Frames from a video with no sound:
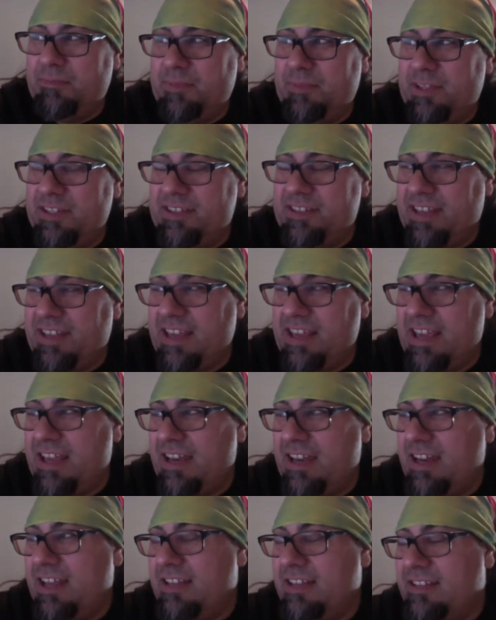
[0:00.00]
this
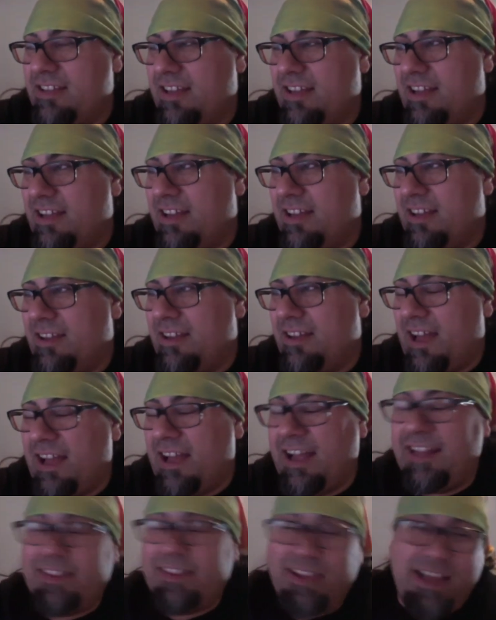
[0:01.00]
kit is
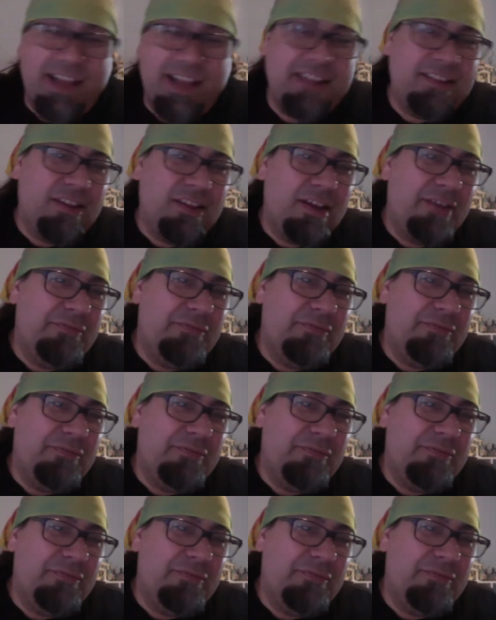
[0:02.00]
I love